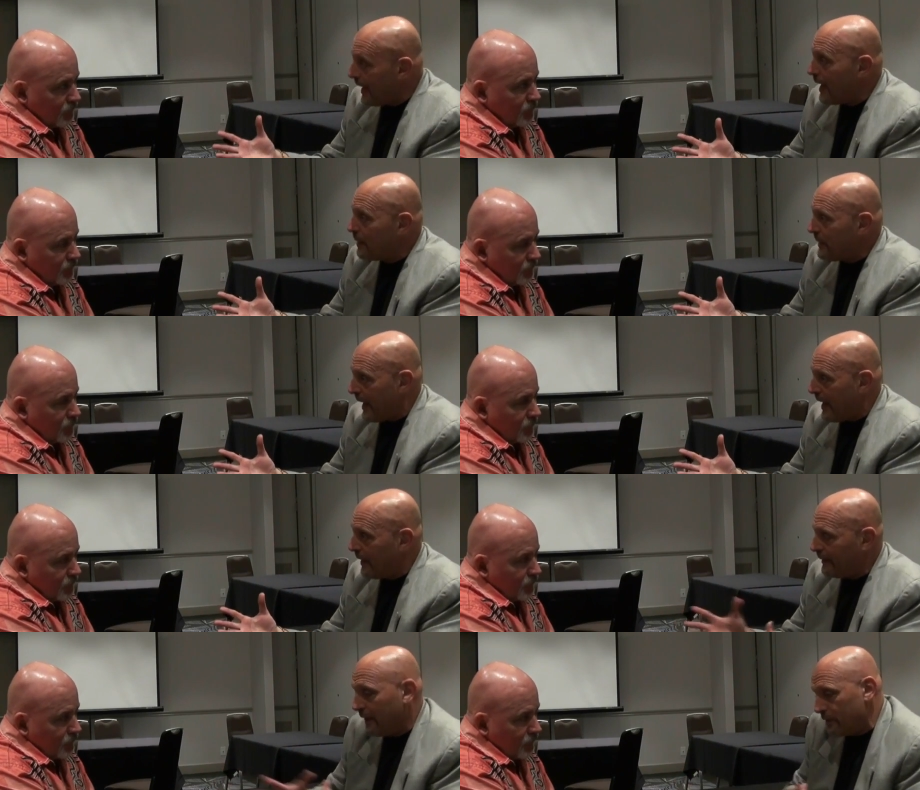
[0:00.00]
Speaker 1: time?
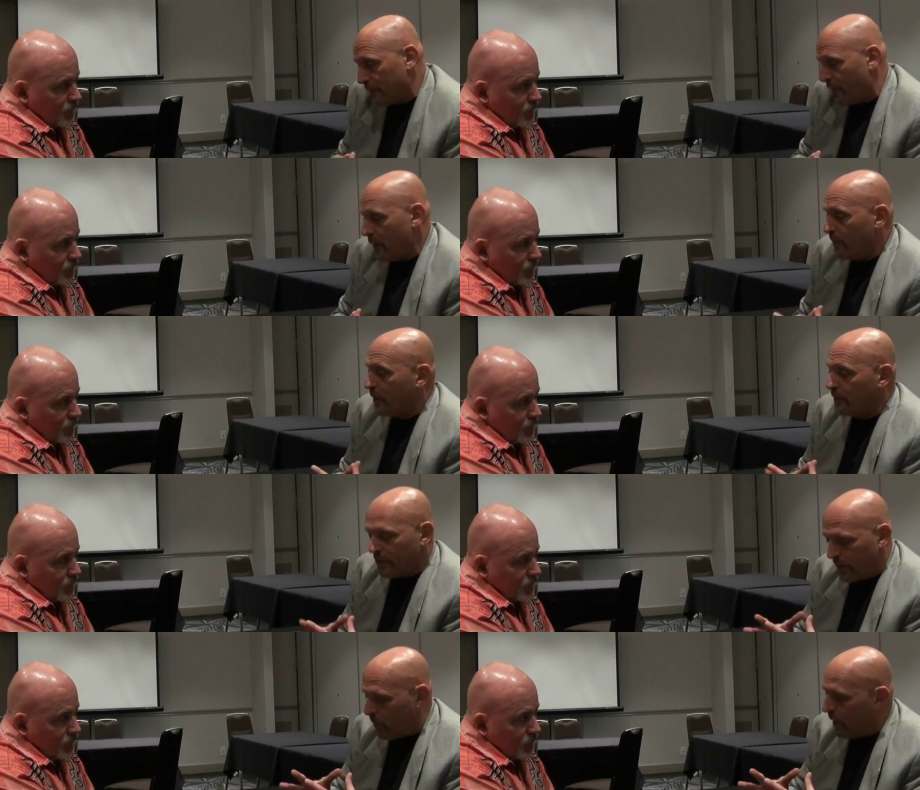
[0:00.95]
Yeah. Is it for the
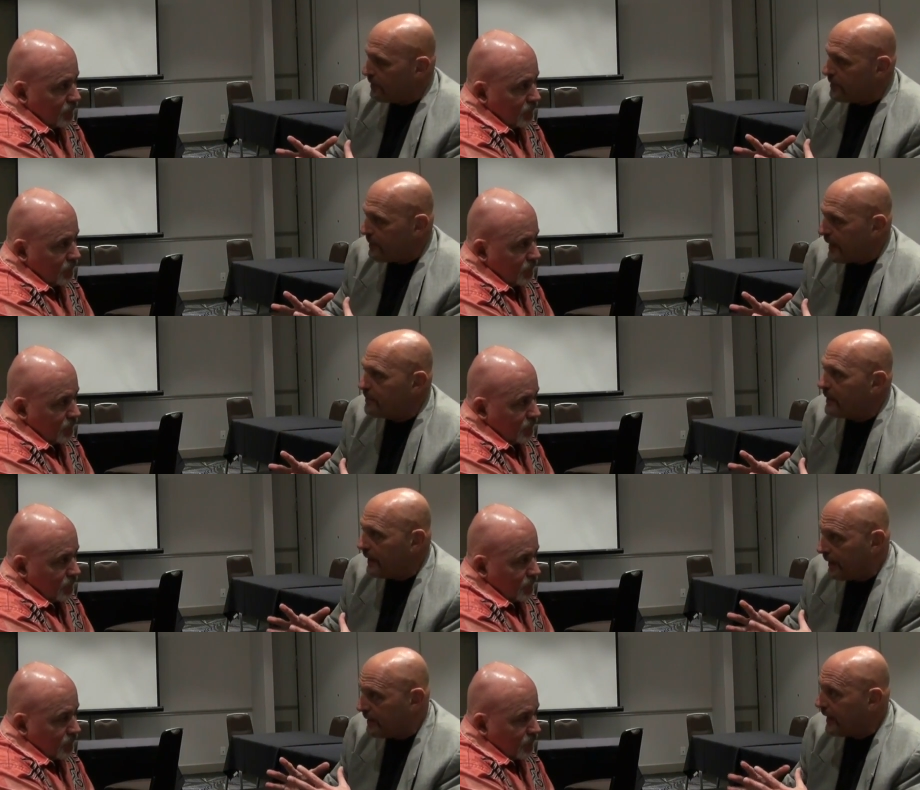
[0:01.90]
person that wants to make
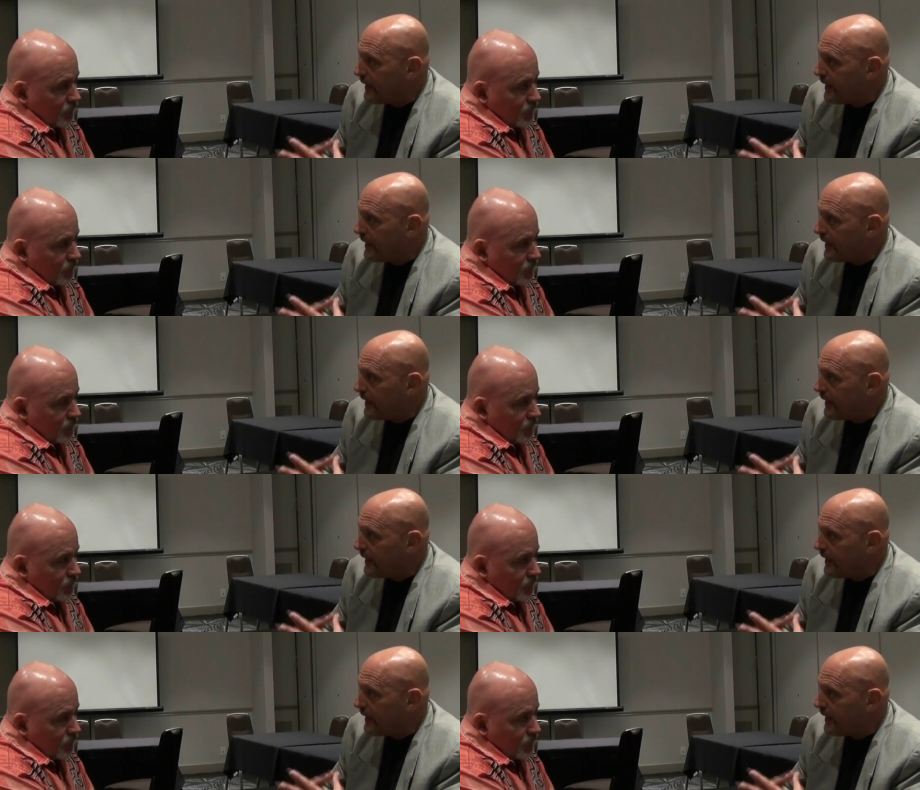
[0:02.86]
money in the